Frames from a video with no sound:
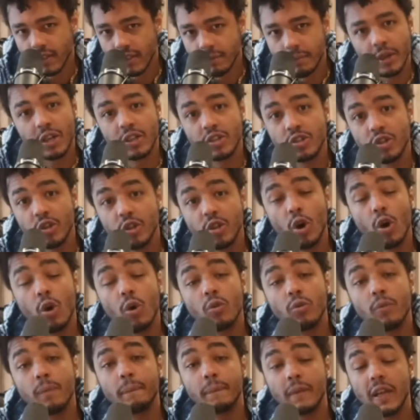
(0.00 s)
because you
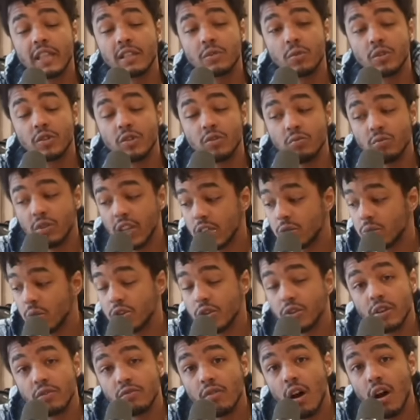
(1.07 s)
know that's what you
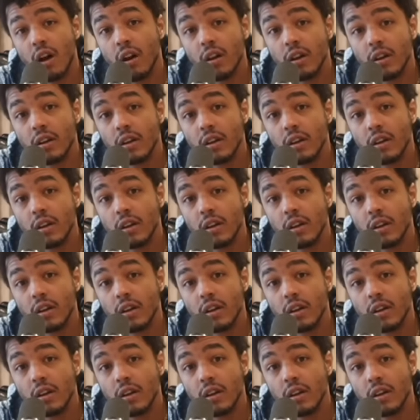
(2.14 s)
did wrong.